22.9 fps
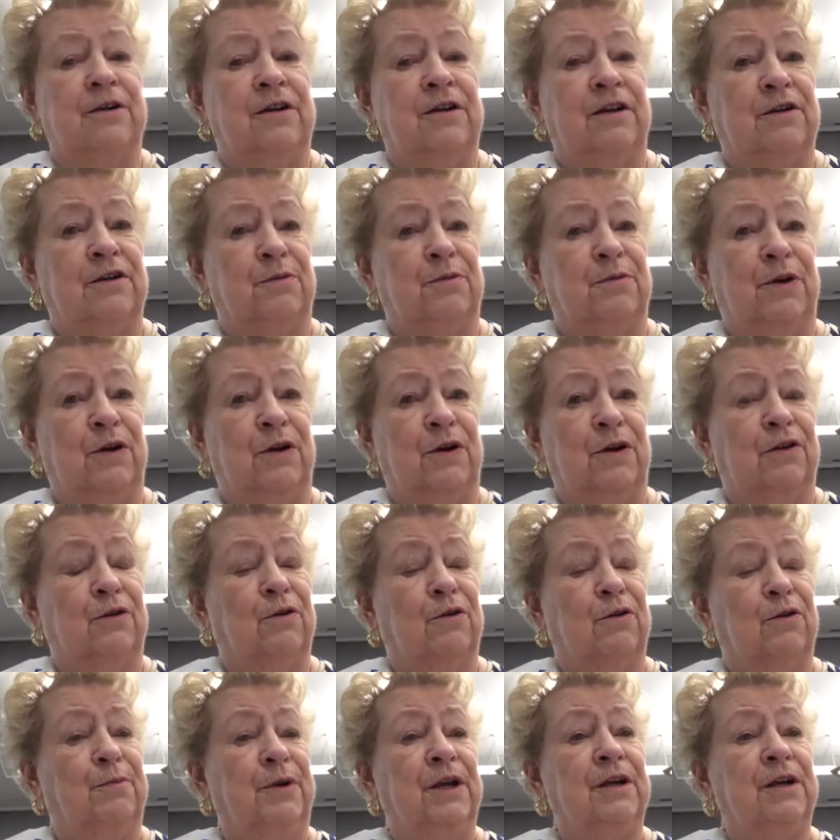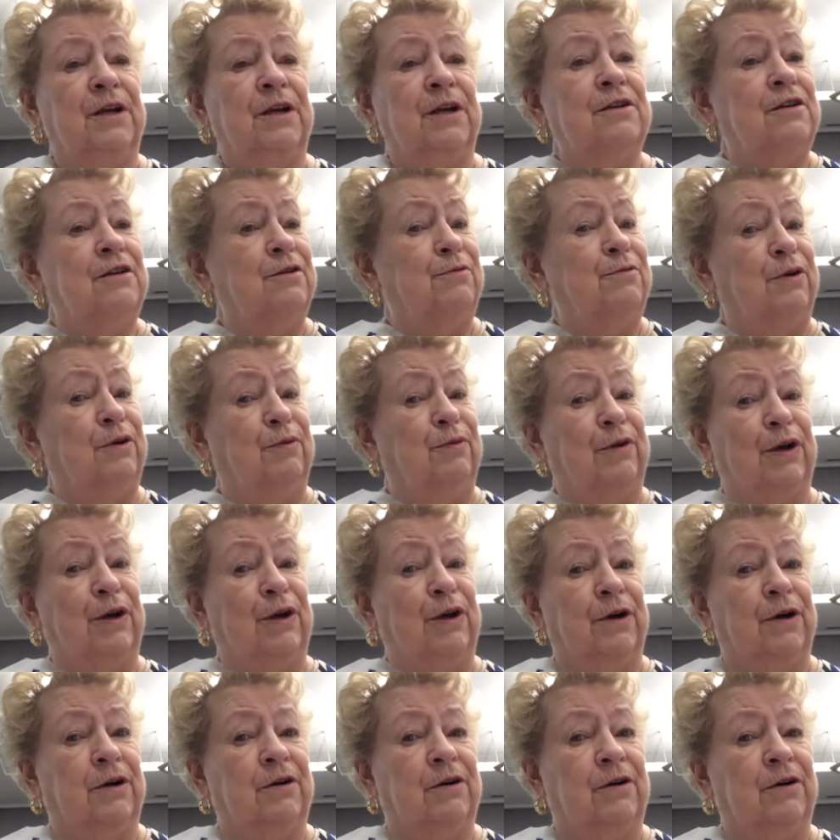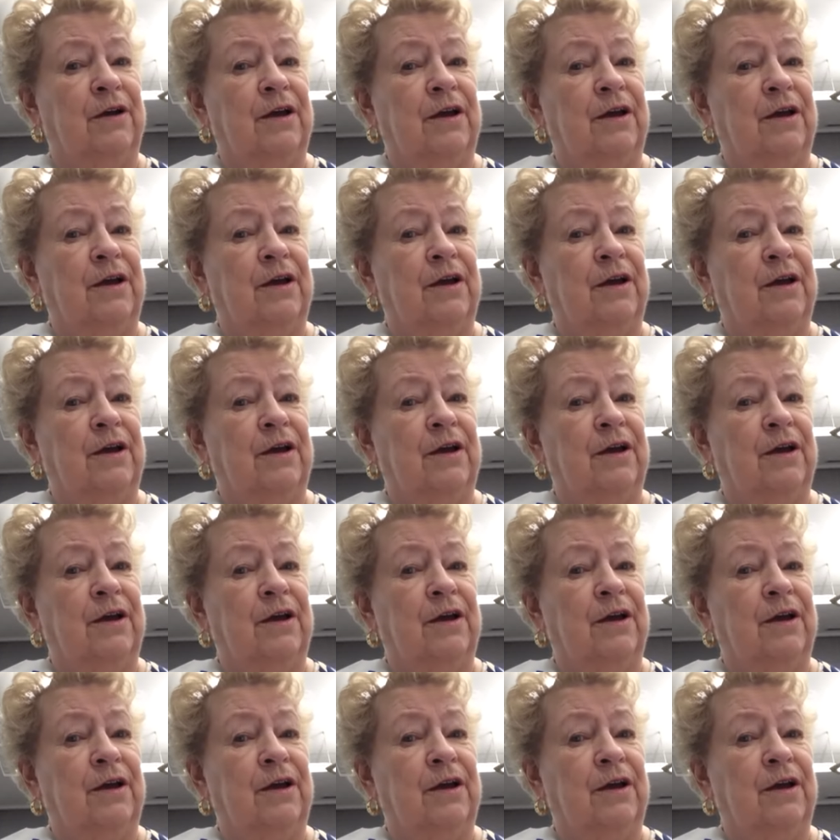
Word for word: as we all know, because we were required